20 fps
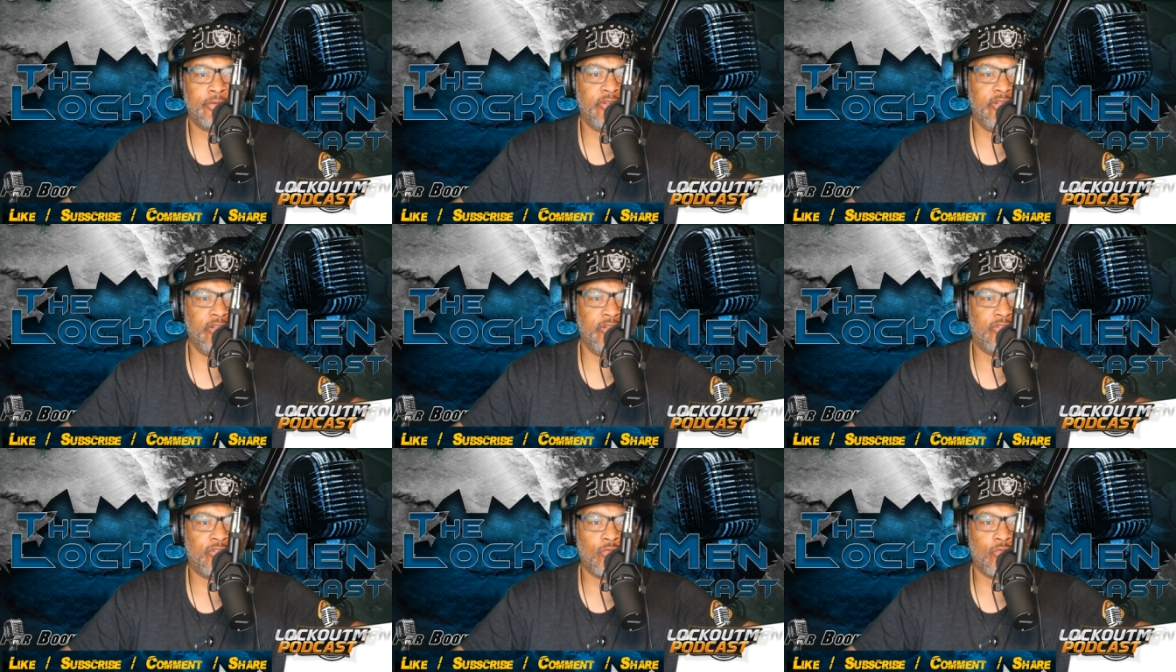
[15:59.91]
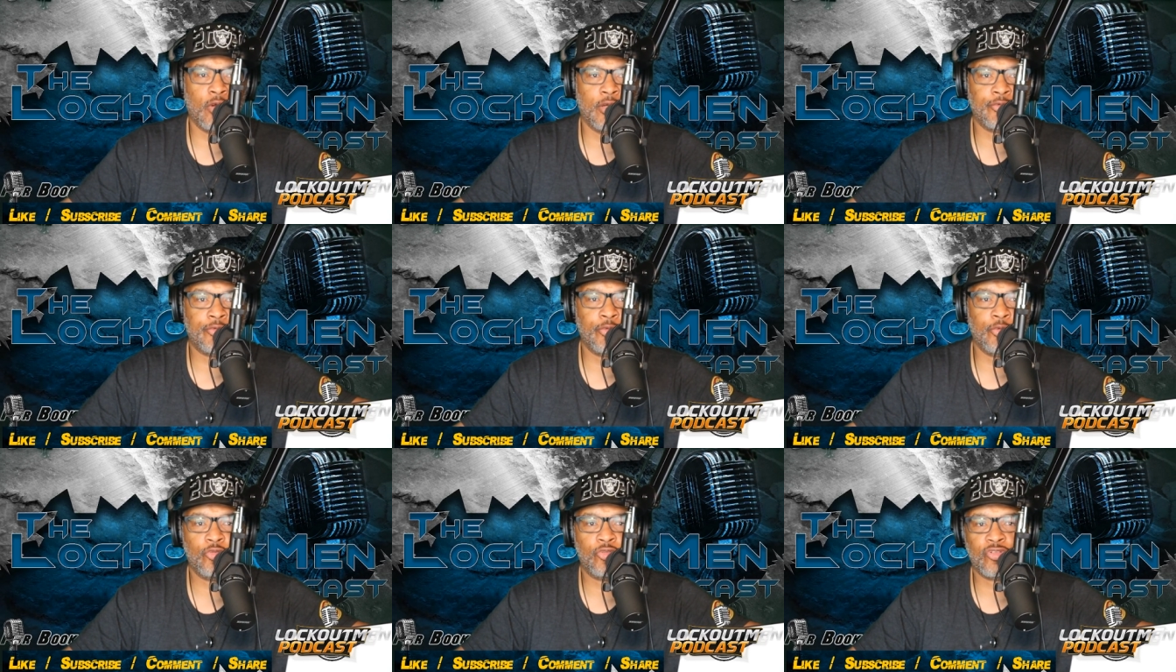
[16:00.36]

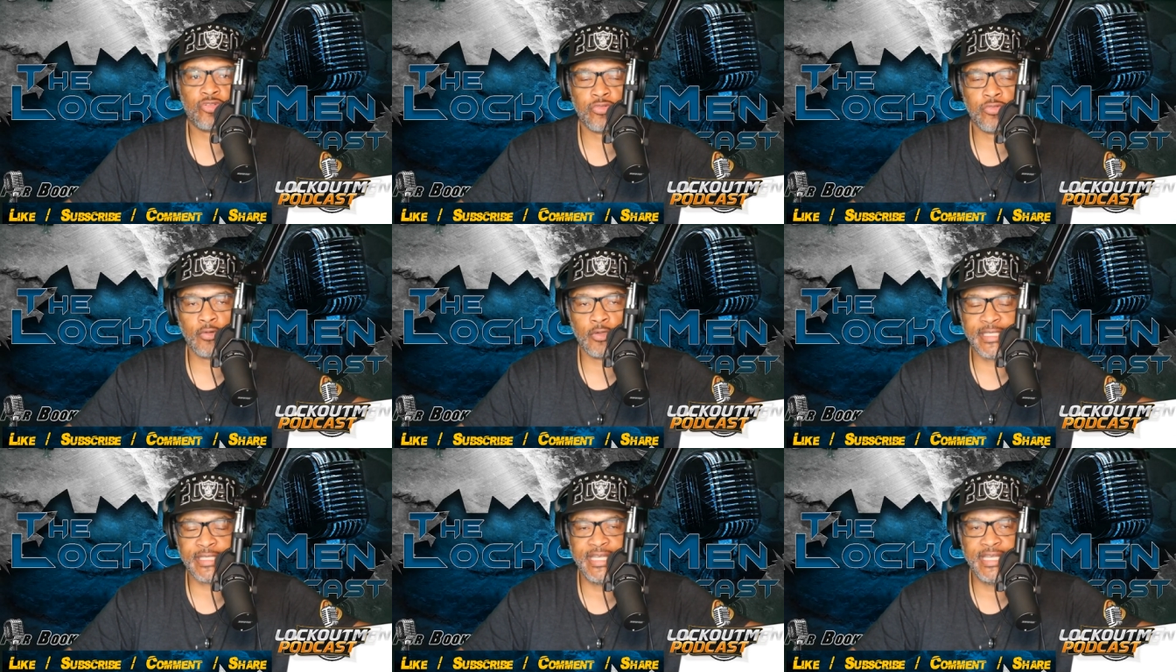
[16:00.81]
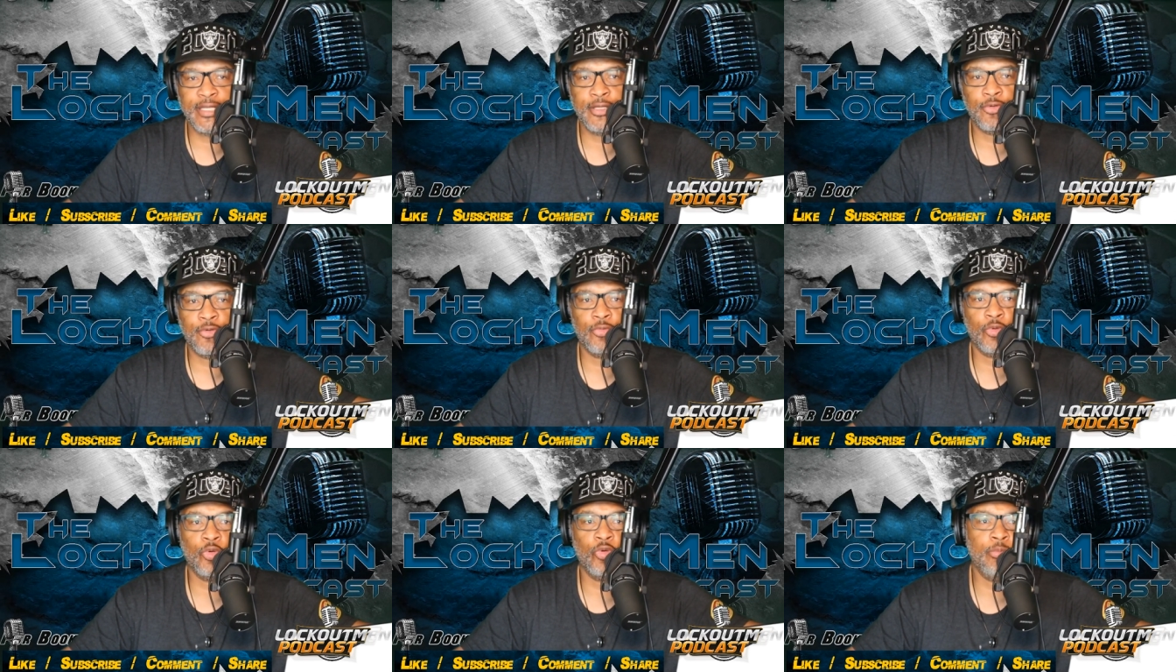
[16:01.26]
disgruntled trucking
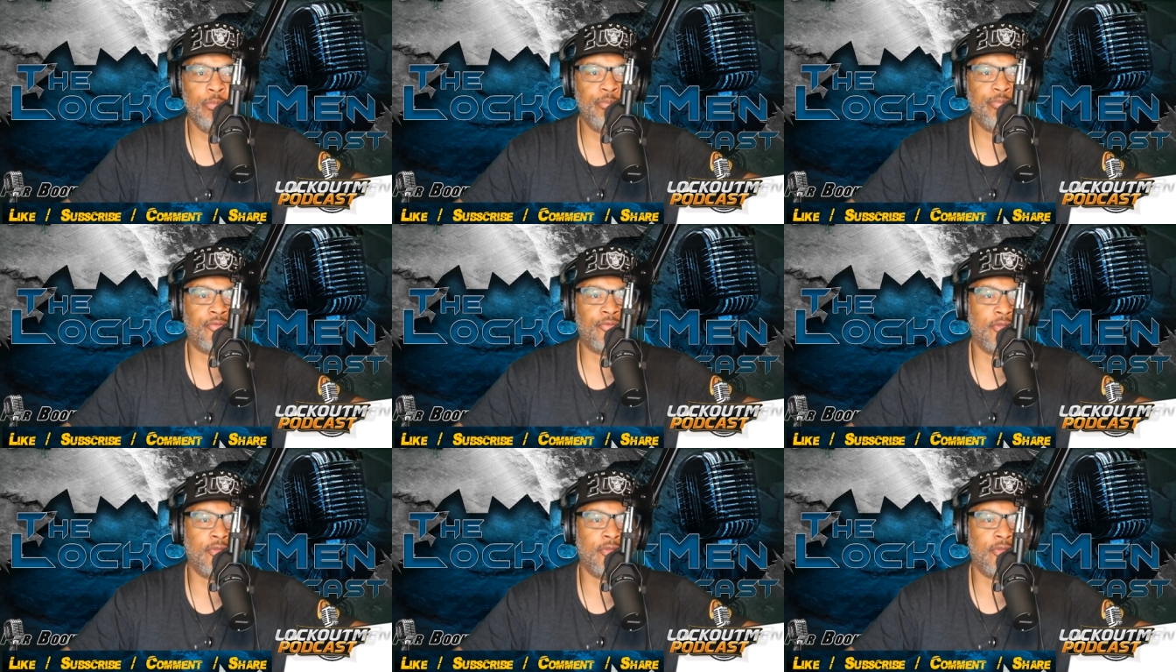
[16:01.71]
groups,